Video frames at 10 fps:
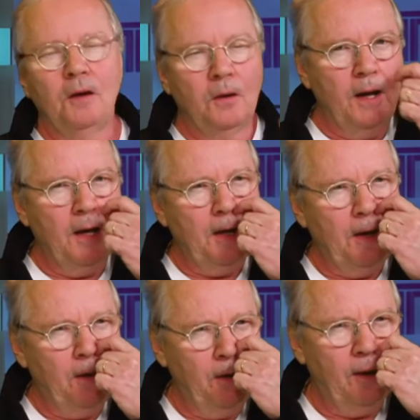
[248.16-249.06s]

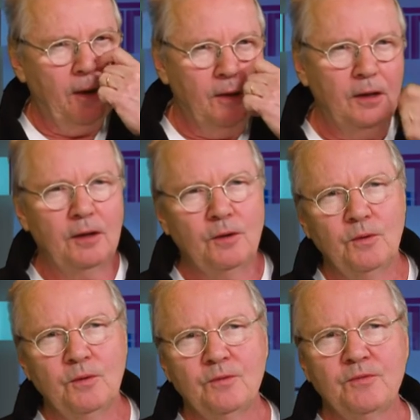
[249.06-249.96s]
The
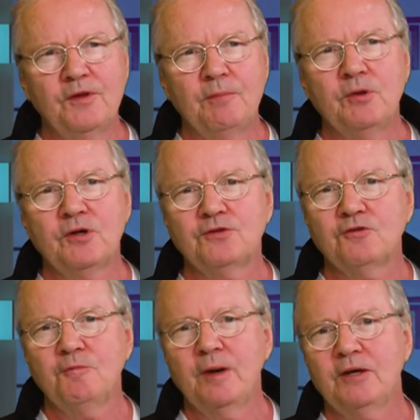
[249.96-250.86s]
birth
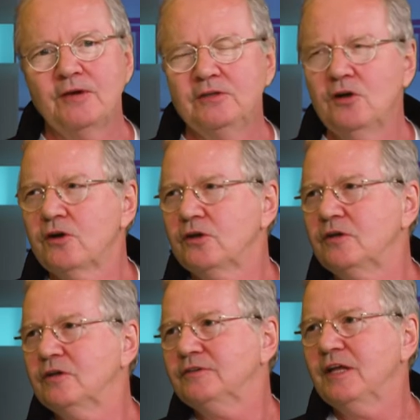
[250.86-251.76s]
of my granddaughter
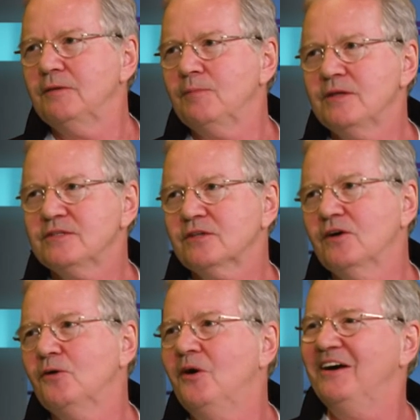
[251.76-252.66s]
10 months
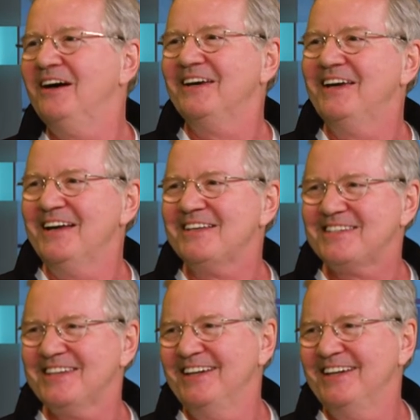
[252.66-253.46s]
ago, I guess.